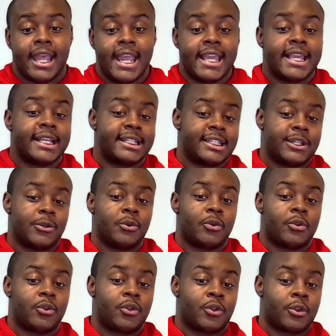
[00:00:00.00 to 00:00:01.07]
It gets you
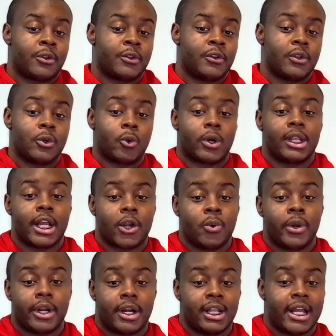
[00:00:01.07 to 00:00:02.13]
to the door a lot
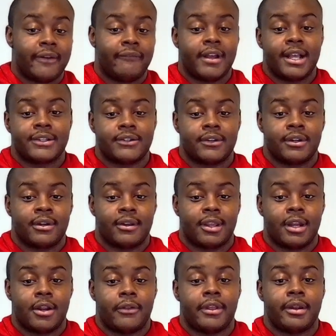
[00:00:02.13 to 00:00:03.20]
quicker, a lot faster,
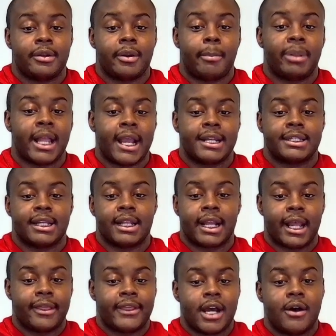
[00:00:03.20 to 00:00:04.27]
than applying to
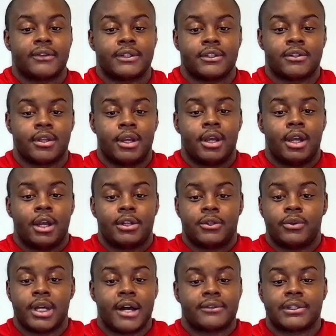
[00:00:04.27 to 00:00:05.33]
like 1,000,
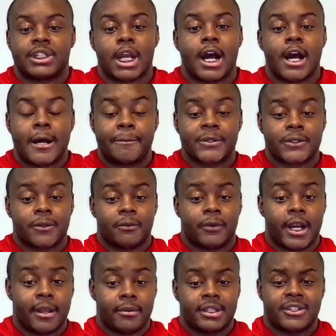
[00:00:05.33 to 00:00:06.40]
2,000 jobs,
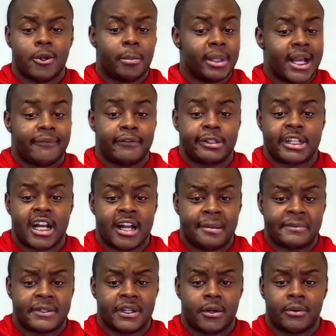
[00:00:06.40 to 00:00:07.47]
right? Still apply for
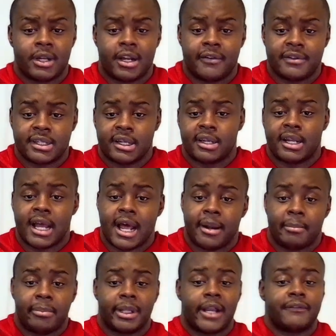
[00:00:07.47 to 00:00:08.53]
jobs, never say not
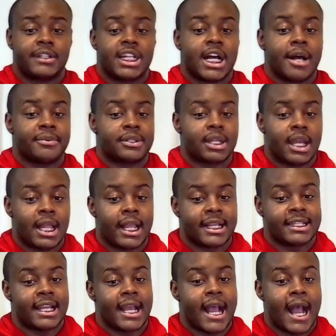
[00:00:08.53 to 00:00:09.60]
apply for jobs.
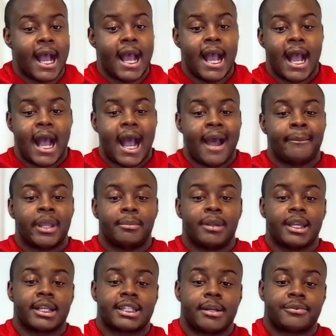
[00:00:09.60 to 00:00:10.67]
It's that I may
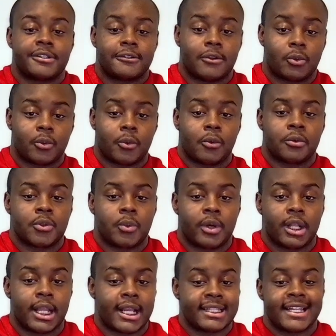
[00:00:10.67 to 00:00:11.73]
be exception to the rule to
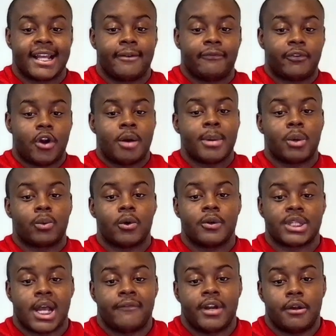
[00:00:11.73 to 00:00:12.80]
where, like I said, for all my
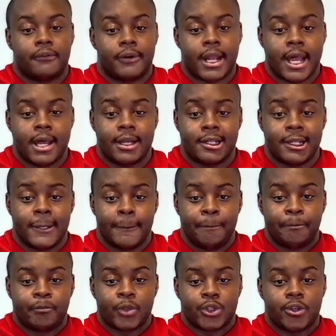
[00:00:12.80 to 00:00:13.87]
roles I've never had
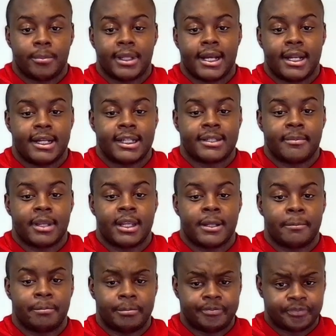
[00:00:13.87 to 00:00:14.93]
to apply. It doesn't
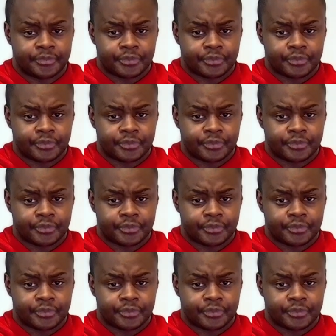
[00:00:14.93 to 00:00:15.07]
mean